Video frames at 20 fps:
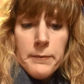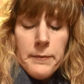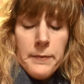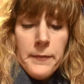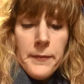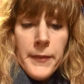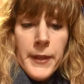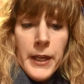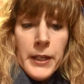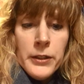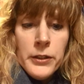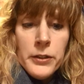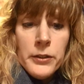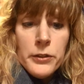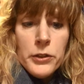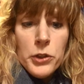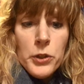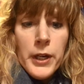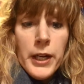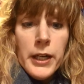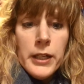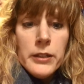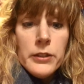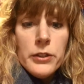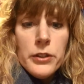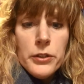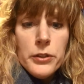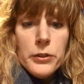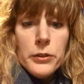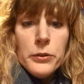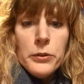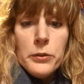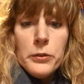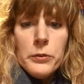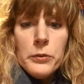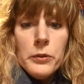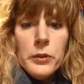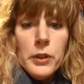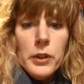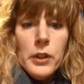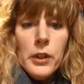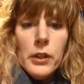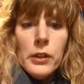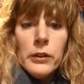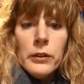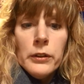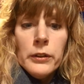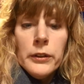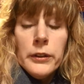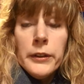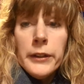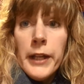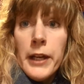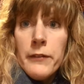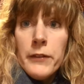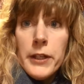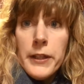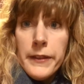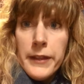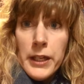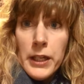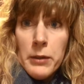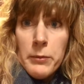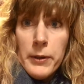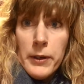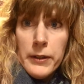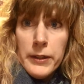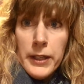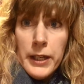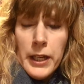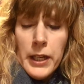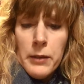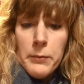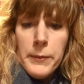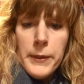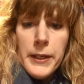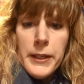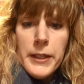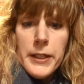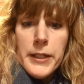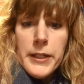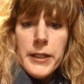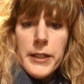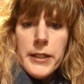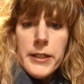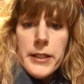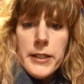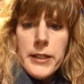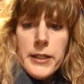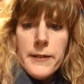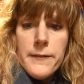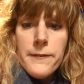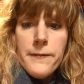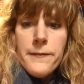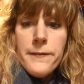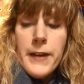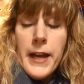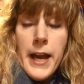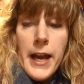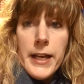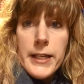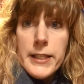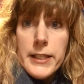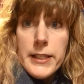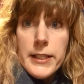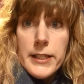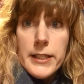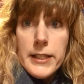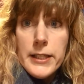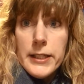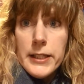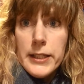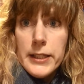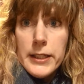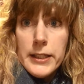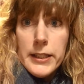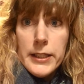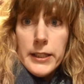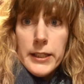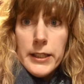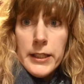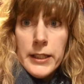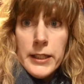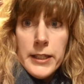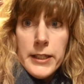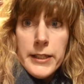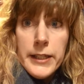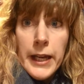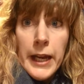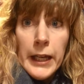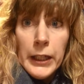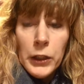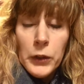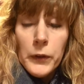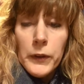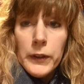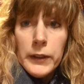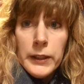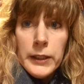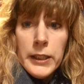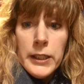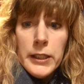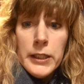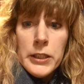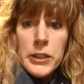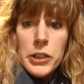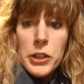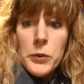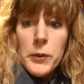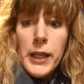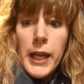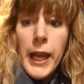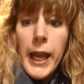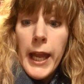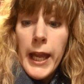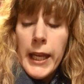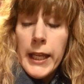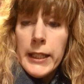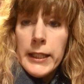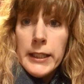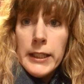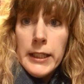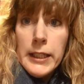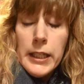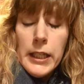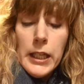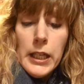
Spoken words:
then you're trying to learn everything about diabetes as fast and as accurately as you can.